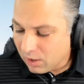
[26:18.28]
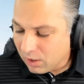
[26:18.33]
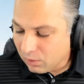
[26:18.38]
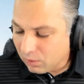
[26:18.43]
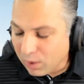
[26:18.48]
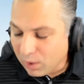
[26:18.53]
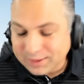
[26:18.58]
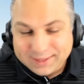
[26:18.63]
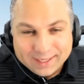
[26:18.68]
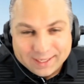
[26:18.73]

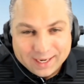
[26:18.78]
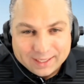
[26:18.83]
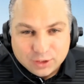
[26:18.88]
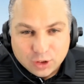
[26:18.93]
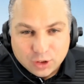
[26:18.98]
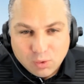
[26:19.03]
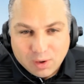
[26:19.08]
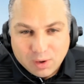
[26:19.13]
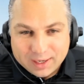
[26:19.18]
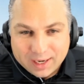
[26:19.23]
One thing I
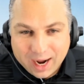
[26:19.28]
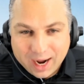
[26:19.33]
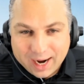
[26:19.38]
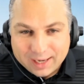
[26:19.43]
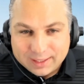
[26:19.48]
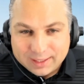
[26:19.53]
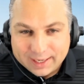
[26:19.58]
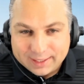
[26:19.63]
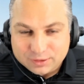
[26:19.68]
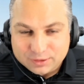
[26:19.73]
do want to
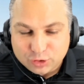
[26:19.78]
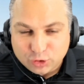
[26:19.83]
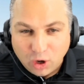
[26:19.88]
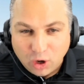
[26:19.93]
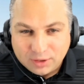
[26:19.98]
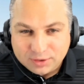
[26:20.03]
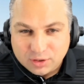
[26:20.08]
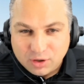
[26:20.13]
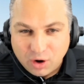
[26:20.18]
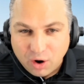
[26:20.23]
highlight
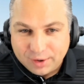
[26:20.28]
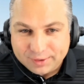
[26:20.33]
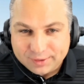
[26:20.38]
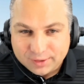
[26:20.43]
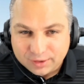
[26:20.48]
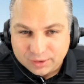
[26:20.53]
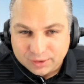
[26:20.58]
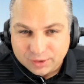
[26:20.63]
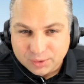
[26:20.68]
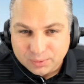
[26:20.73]
Sauce
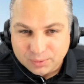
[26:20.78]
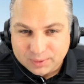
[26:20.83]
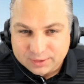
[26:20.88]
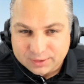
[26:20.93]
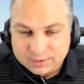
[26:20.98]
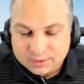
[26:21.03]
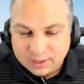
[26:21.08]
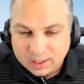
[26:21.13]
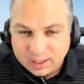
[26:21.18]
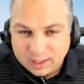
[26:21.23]
Gardner, who
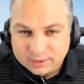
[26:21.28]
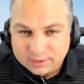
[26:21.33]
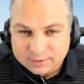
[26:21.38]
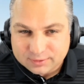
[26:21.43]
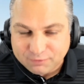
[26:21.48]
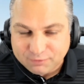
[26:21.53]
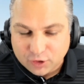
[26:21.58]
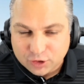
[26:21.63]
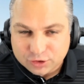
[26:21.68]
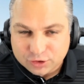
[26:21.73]
was uh,
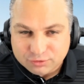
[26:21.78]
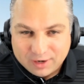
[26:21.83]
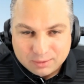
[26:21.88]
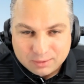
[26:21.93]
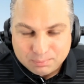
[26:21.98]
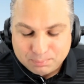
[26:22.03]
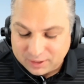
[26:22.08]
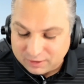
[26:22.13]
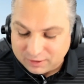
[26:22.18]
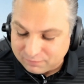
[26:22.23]
first
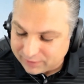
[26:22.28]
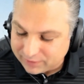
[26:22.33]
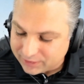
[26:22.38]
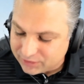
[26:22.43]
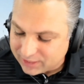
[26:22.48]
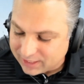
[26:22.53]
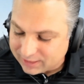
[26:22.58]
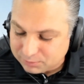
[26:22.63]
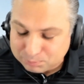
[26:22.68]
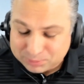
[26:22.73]
round pick for the
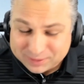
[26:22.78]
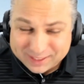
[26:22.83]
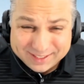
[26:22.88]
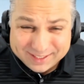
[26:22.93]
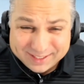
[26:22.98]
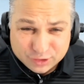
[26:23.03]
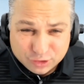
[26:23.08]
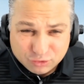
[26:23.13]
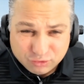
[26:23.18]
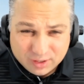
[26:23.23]
Jets, played
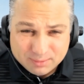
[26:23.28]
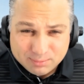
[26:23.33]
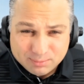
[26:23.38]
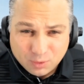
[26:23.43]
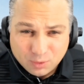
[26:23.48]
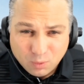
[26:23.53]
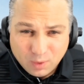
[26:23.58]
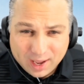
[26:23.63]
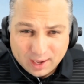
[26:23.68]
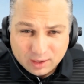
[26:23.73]
extremely
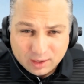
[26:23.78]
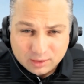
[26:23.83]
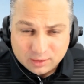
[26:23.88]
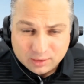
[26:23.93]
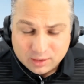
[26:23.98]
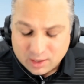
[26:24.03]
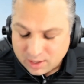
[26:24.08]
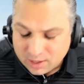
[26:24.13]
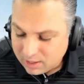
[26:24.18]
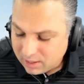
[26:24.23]
well
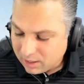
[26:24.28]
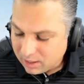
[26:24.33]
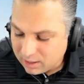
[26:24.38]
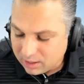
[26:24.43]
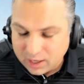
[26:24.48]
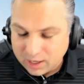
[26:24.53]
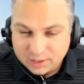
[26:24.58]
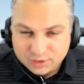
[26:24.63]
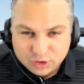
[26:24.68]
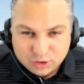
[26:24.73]

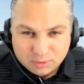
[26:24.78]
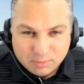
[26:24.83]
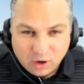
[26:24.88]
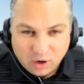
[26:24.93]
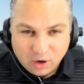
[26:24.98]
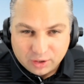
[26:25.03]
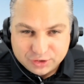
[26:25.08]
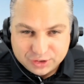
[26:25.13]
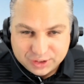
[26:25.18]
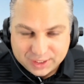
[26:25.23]
on
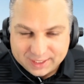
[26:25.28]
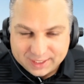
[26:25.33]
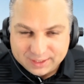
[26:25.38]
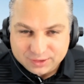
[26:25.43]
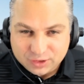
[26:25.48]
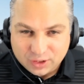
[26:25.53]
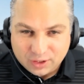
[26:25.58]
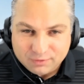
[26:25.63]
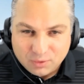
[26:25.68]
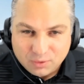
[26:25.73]
Ja'Marr Chase.
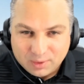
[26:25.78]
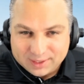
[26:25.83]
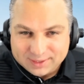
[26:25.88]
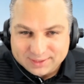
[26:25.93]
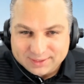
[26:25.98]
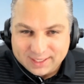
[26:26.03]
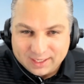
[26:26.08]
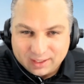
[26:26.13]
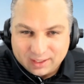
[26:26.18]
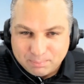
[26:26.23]
So if you want to
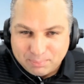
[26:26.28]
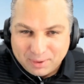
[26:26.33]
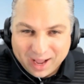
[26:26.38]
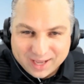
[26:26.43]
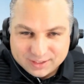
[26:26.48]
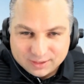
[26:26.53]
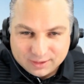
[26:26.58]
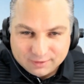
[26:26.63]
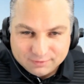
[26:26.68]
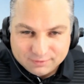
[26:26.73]
take a
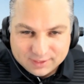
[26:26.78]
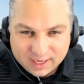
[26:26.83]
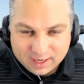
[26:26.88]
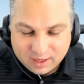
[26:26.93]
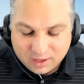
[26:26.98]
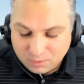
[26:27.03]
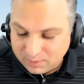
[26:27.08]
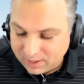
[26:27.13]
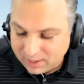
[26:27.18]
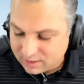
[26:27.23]
positive
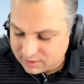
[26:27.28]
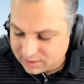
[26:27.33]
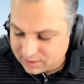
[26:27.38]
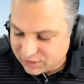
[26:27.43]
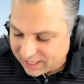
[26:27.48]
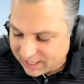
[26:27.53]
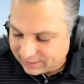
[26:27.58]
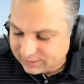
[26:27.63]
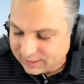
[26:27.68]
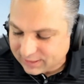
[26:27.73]
takeaway on the
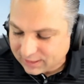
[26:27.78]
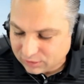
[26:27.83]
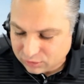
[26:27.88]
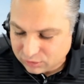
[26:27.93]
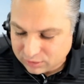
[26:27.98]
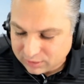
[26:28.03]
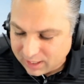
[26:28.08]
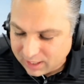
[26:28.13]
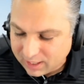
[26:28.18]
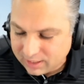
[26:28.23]
Jets
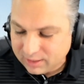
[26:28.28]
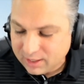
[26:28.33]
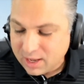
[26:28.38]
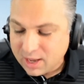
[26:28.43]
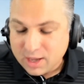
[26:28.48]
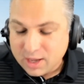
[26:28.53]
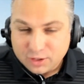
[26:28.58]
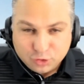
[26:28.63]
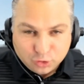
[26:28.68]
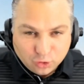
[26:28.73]
yesterday,
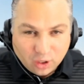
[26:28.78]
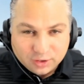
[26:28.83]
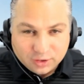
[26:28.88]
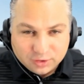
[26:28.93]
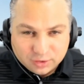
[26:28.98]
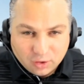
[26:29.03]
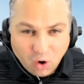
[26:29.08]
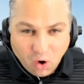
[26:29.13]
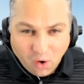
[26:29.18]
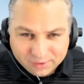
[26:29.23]
Sauce
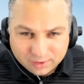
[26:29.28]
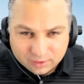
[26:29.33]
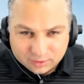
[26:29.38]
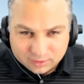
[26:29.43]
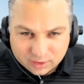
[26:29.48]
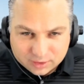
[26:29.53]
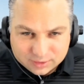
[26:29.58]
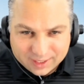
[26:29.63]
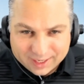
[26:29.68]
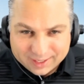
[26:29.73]
Gardner
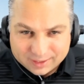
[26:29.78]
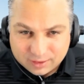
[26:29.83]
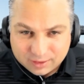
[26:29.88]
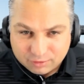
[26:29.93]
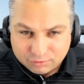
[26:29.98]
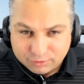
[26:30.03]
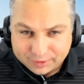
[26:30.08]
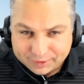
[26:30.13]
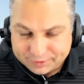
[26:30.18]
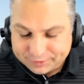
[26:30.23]
looks like the
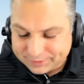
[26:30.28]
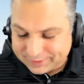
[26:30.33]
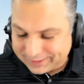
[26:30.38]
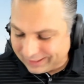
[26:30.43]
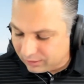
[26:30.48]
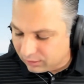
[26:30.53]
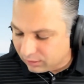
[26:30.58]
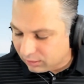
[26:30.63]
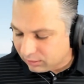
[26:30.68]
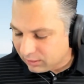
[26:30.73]
real
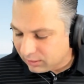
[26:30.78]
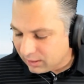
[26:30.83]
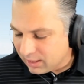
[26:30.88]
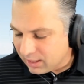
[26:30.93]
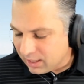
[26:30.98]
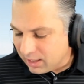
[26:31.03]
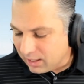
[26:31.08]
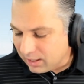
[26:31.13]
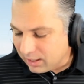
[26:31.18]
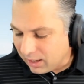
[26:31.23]
deal.
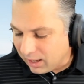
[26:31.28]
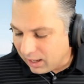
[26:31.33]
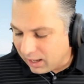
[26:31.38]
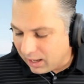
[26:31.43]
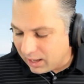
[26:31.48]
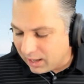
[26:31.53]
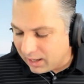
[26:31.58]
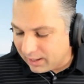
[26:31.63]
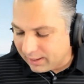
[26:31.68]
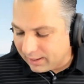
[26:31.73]

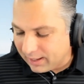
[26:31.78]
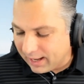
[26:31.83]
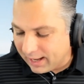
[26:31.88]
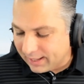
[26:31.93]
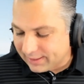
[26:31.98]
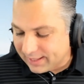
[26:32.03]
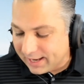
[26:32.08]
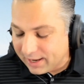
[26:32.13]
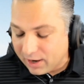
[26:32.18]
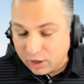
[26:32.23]
Uh, and
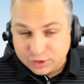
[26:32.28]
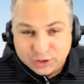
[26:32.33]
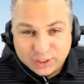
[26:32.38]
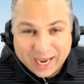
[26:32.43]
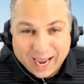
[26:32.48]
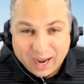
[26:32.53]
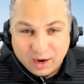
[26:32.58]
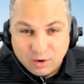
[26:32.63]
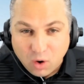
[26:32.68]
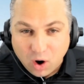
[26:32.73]
then our
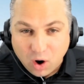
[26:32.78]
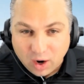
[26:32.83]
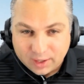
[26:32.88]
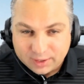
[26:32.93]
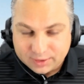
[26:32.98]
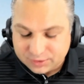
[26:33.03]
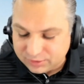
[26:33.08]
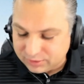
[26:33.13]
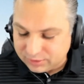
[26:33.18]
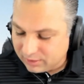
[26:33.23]

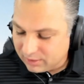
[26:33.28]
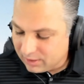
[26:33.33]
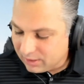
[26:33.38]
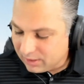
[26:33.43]
Jaguars,